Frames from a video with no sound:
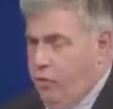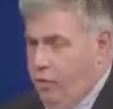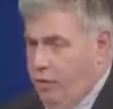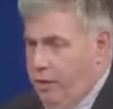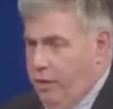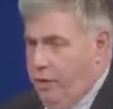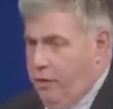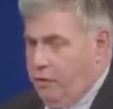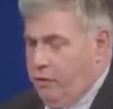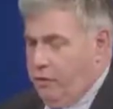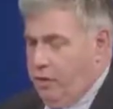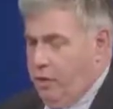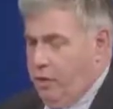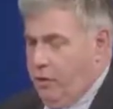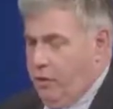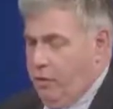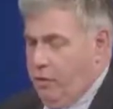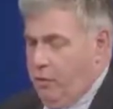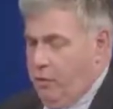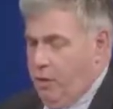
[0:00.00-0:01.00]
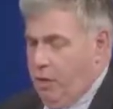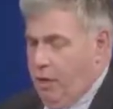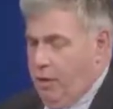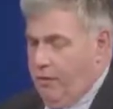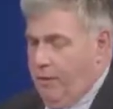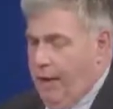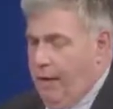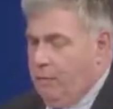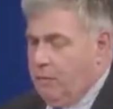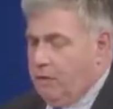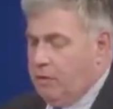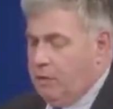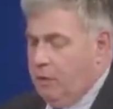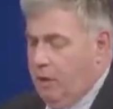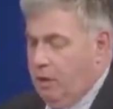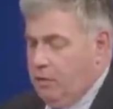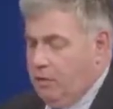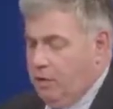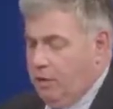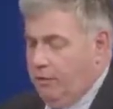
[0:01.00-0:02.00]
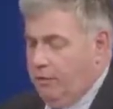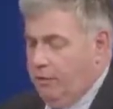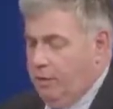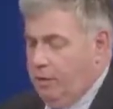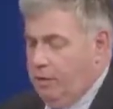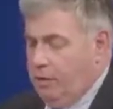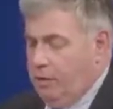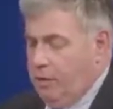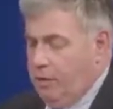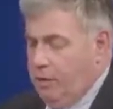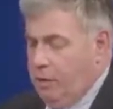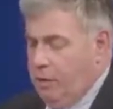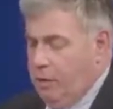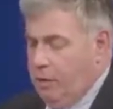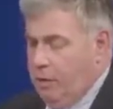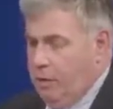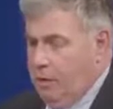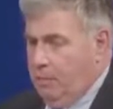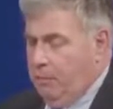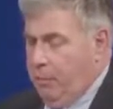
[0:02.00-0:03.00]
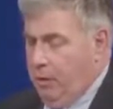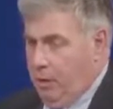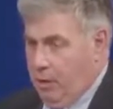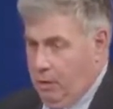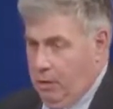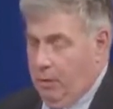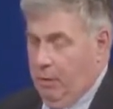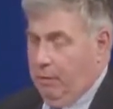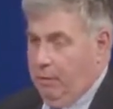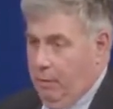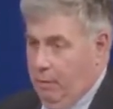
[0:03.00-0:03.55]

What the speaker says: 30 years ago, that was largely funded in part